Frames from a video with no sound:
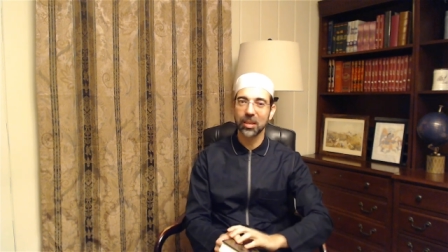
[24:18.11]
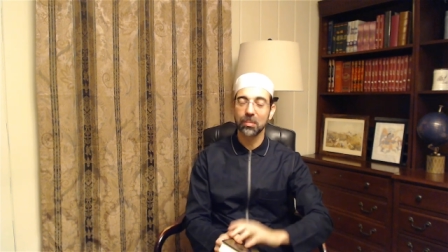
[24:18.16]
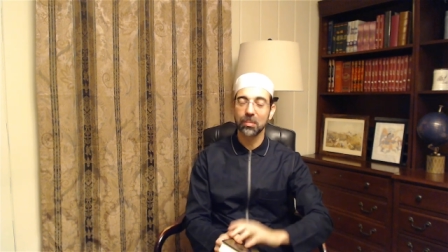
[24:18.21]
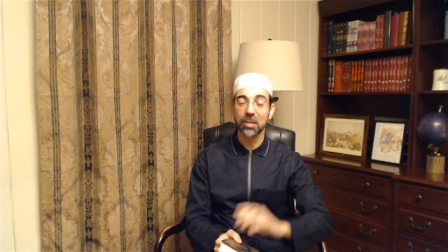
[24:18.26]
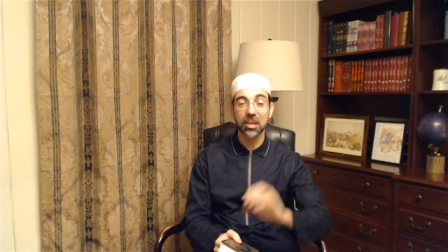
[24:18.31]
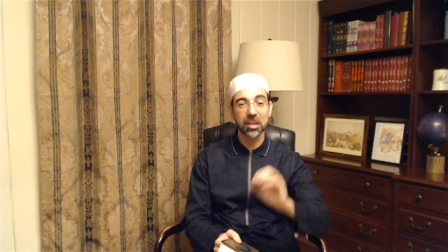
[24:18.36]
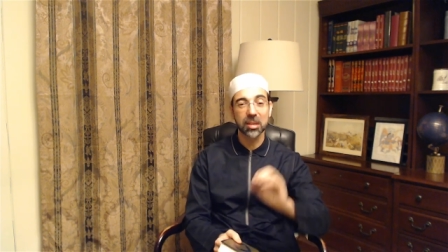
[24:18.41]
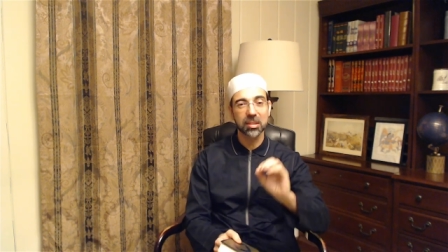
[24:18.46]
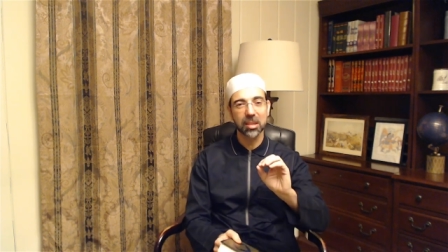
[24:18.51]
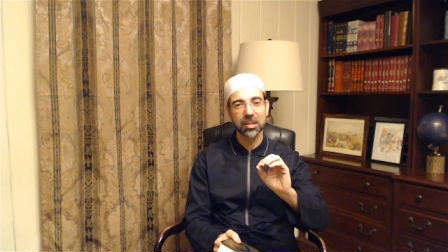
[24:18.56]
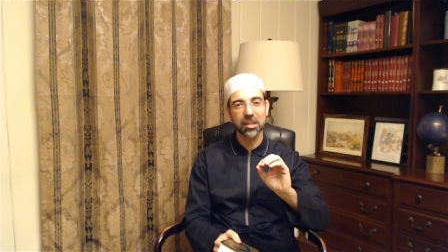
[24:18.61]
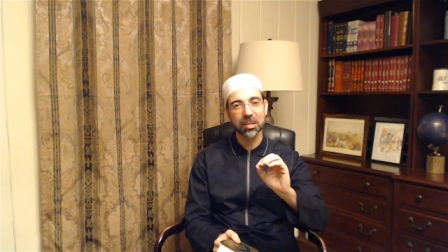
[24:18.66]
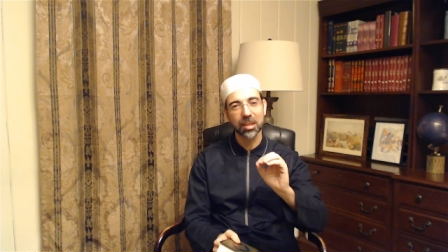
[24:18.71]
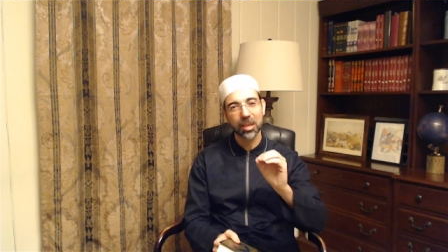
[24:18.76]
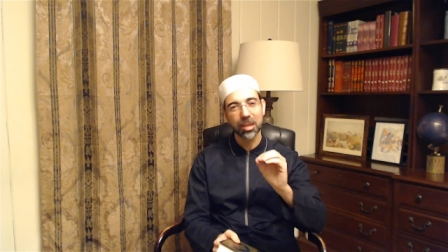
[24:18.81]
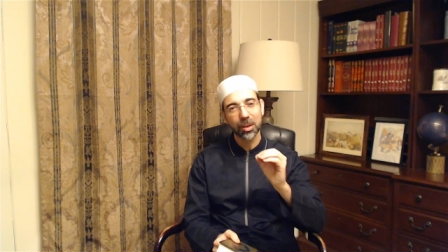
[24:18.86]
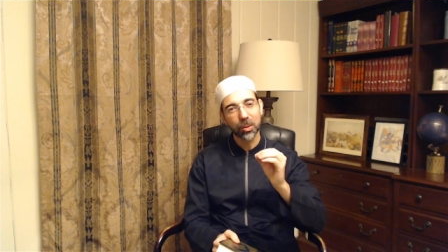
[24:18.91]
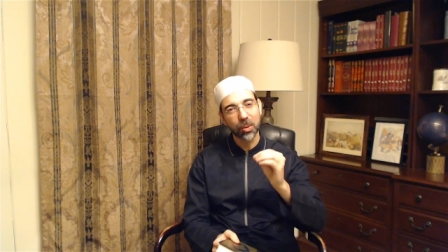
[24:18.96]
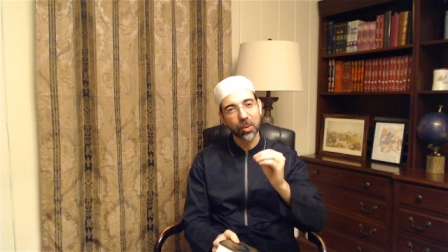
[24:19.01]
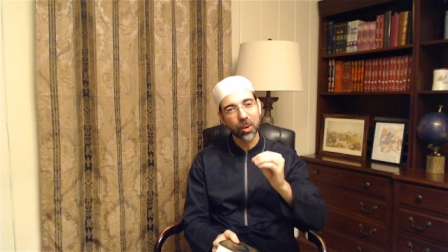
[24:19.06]
because it's
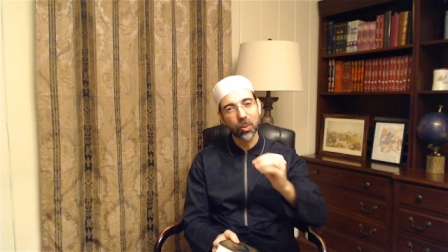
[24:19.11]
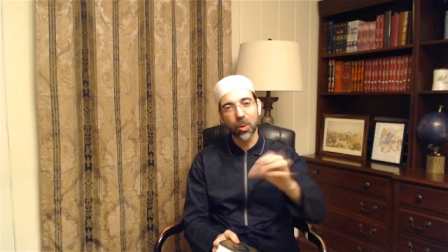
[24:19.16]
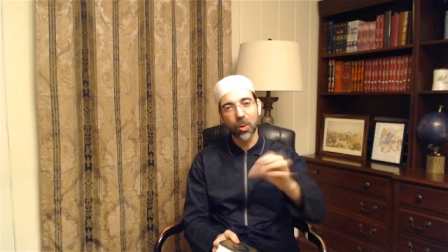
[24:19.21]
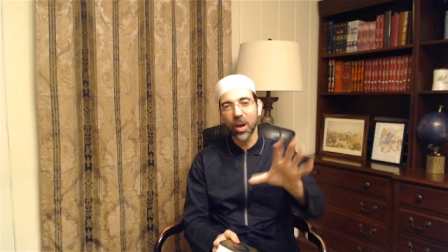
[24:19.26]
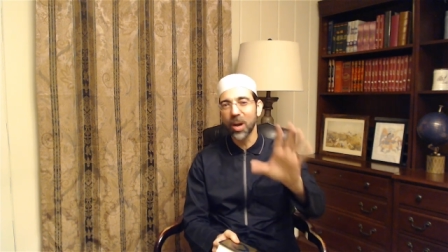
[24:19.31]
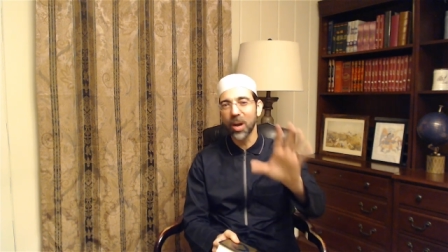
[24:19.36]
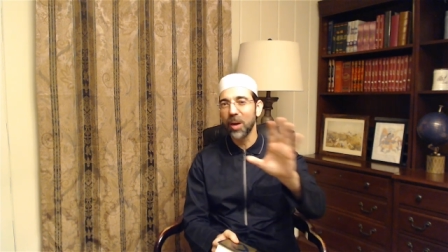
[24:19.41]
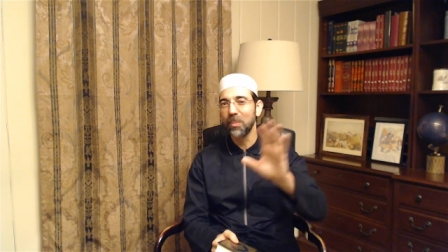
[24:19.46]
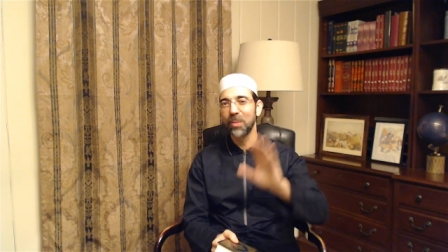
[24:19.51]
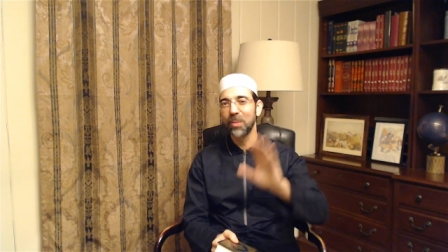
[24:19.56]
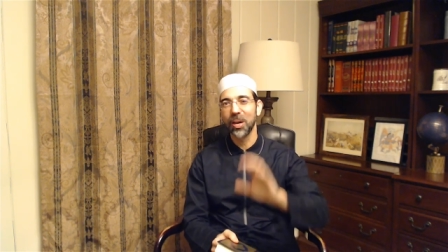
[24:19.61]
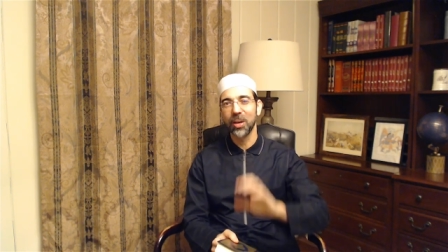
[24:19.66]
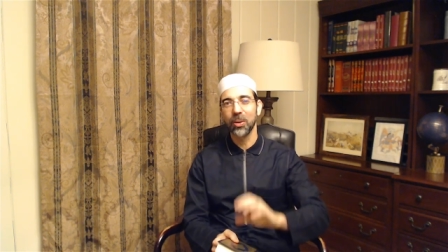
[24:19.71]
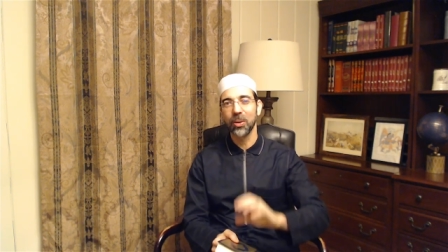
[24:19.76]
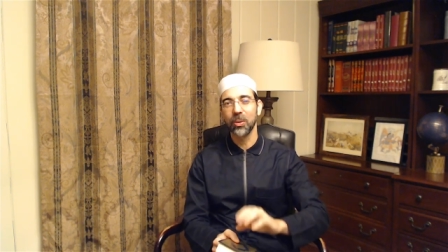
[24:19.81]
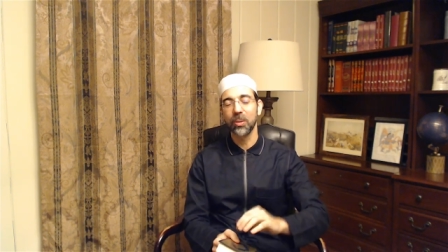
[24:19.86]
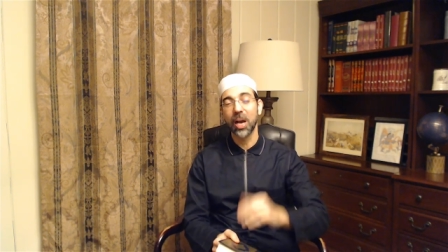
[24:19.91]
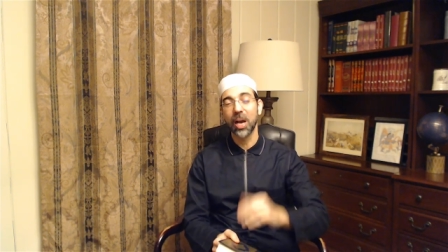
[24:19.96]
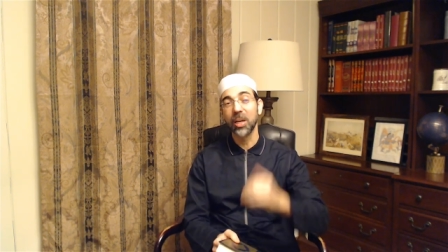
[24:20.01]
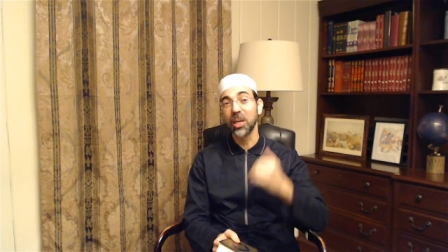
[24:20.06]
required by
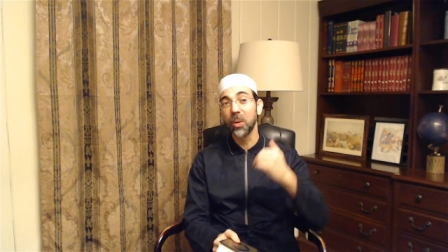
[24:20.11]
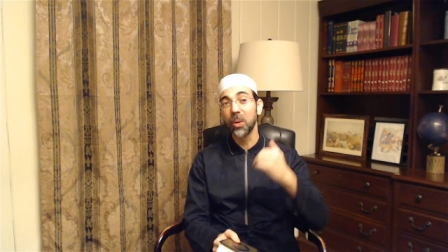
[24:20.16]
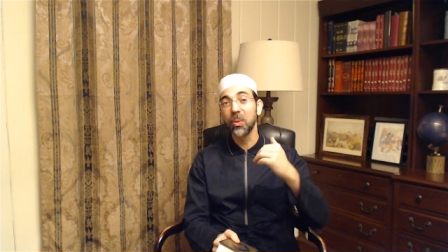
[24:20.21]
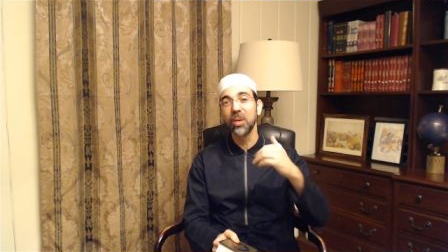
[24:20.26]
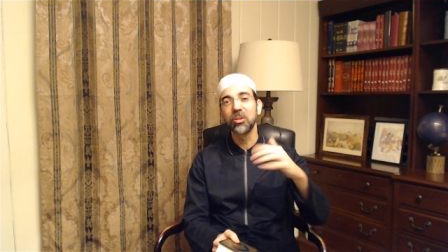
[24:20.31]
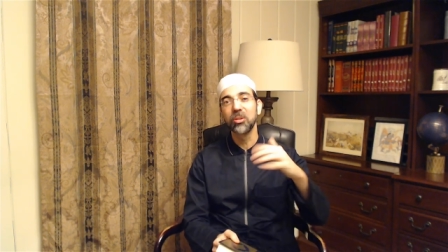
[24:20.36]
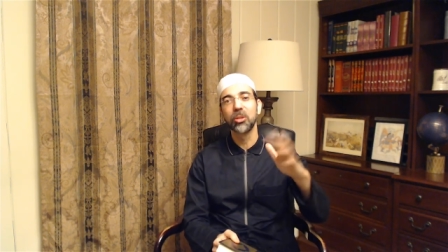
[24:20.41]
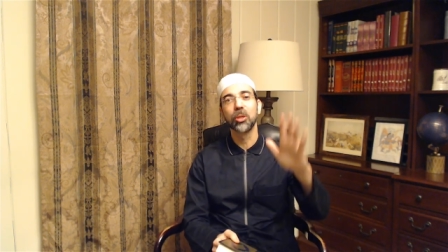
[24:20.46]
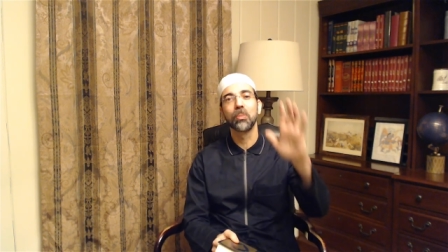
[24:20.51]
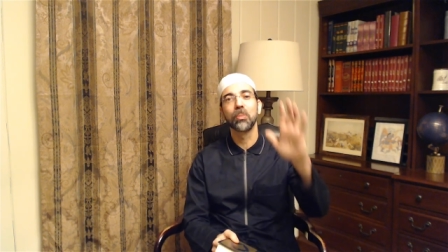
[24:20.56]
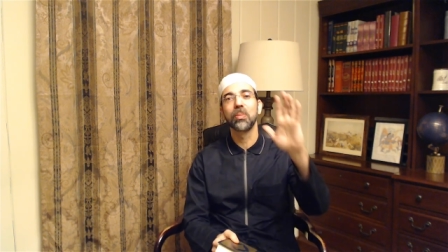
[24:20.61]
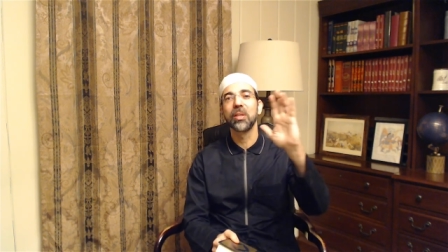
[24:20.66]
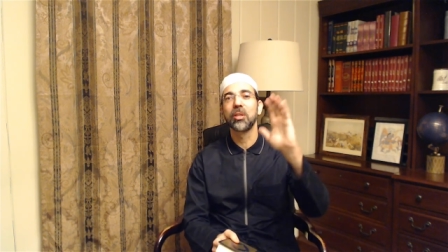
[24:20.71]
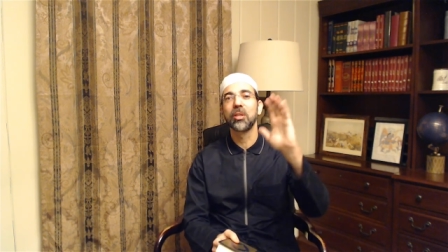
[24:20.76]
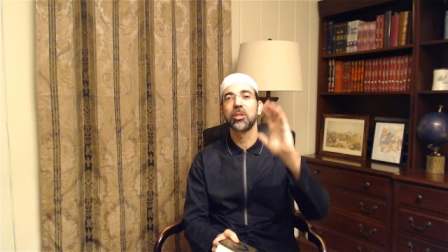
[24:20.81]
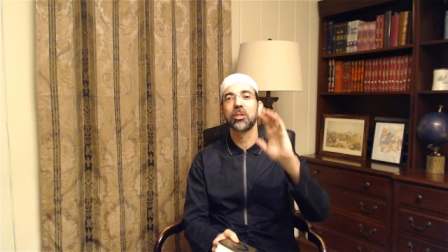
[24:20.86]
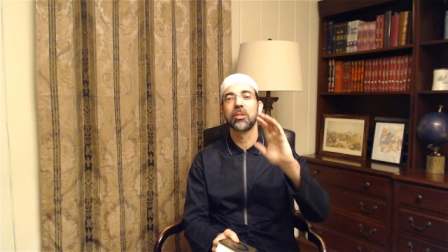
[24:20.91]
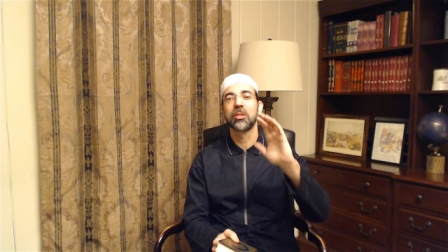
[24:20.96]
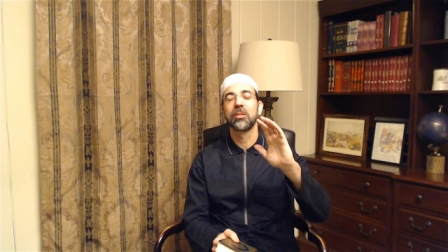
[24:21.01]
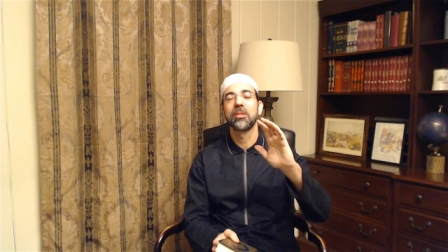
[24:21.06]
you, and I want your pleasure.